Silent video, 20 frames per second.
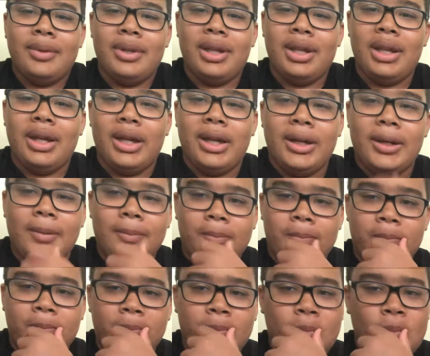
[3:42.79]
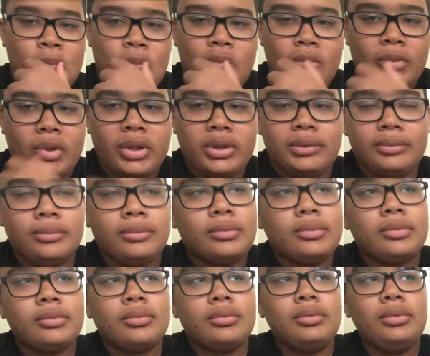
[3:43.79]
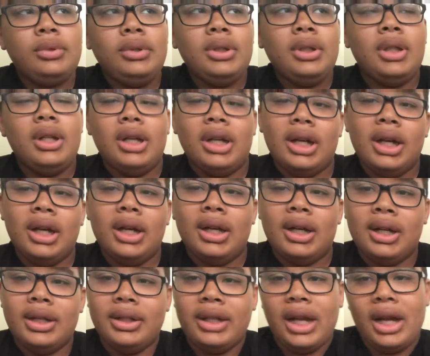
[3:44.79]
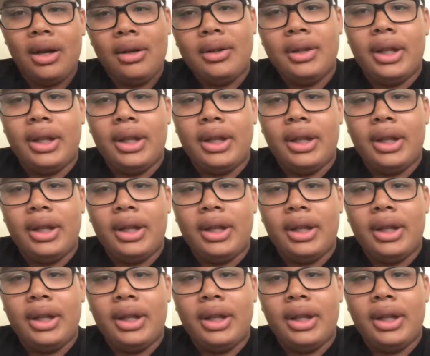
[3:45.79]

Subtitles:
And now,